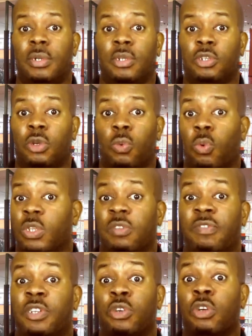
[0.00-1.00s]
So
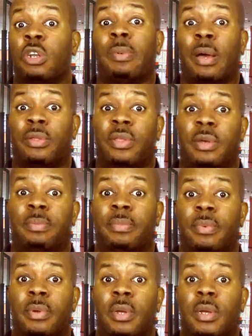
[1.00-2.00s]
whatever's good about them,
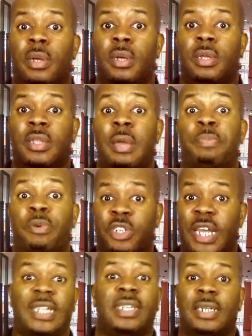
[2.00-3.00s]
they
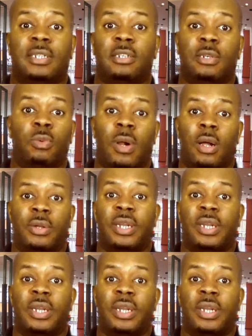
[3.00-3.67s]
project it to the world.